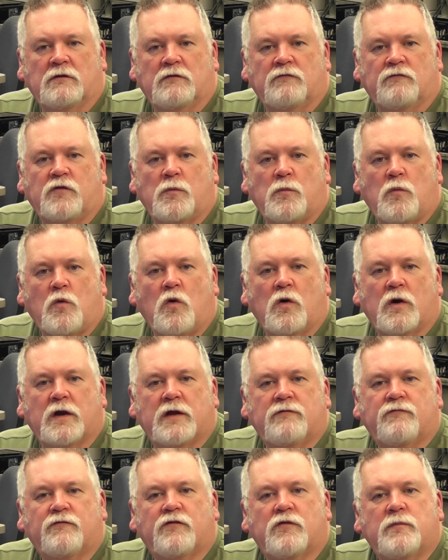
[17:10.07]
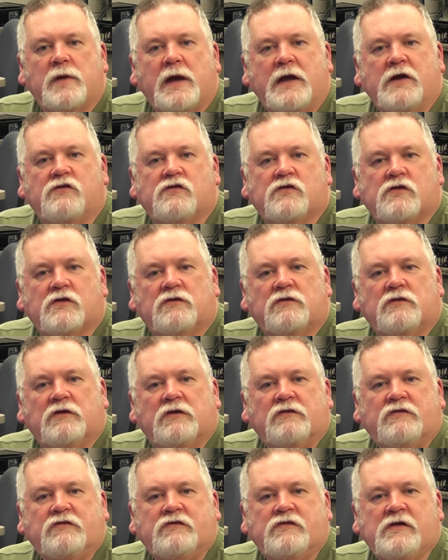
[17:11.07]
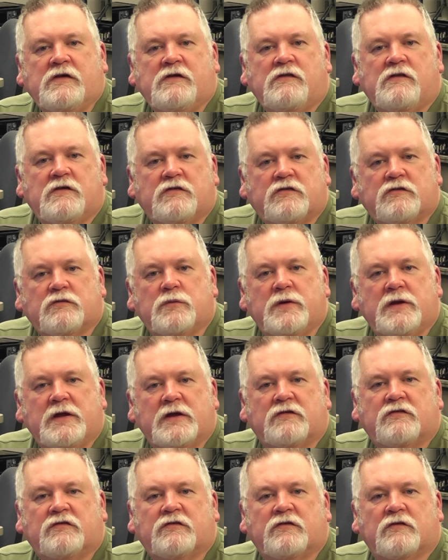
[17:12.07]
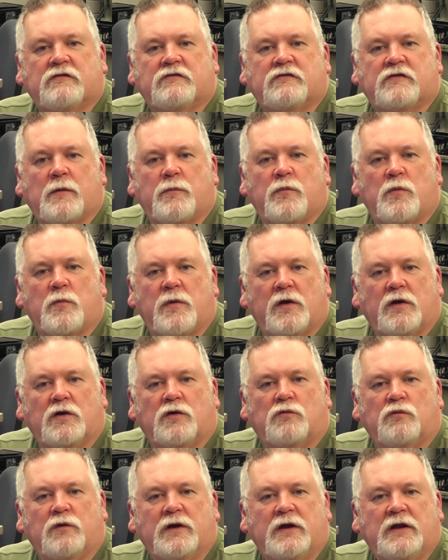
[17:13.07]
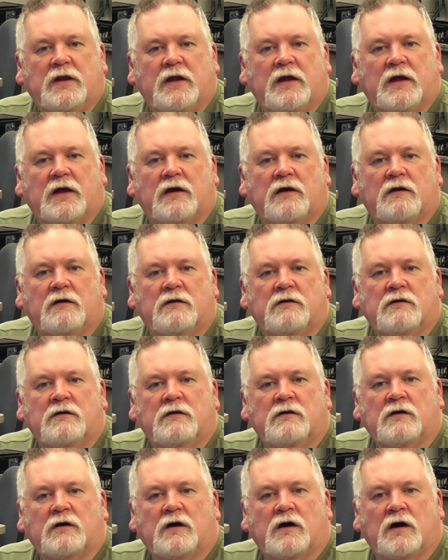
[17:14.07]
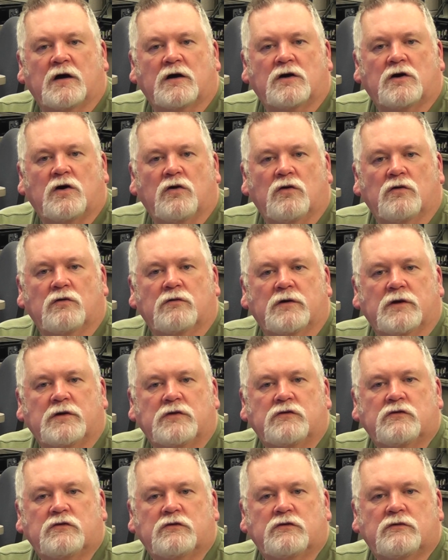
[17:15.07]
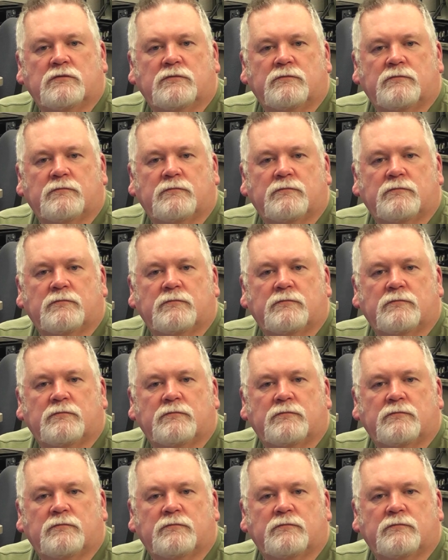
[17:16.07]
For more information, see this week's supplemental reading on Coleridge.